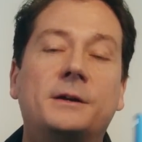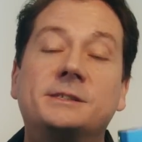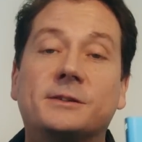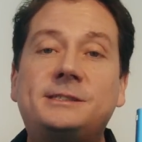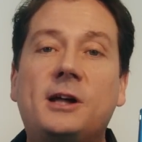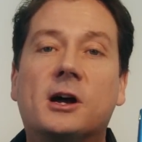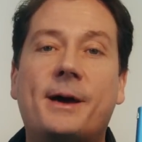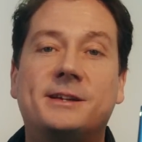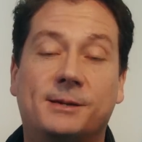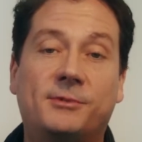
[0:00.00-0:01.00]
So let's talk
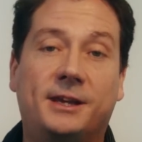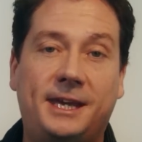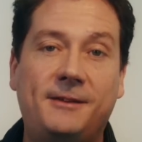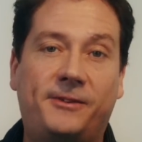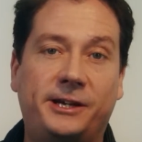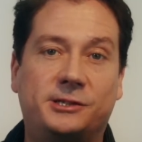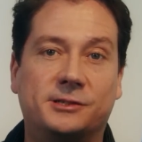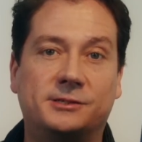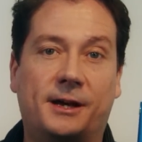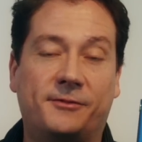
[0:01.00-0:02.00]
about some of the key
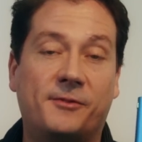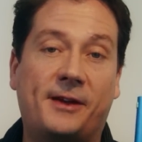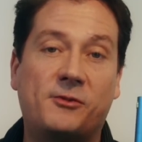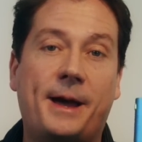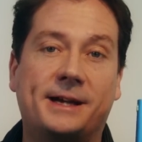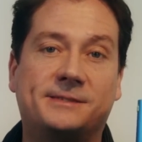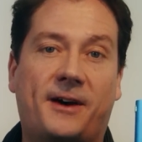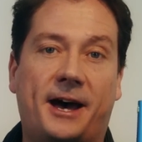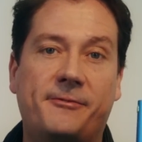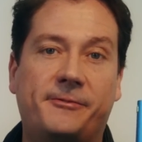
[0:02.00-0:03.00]
features of the VaporMax
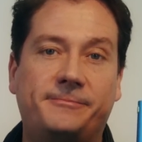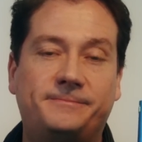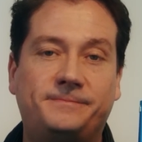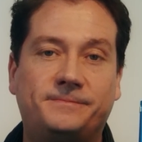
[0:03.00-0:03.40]
5.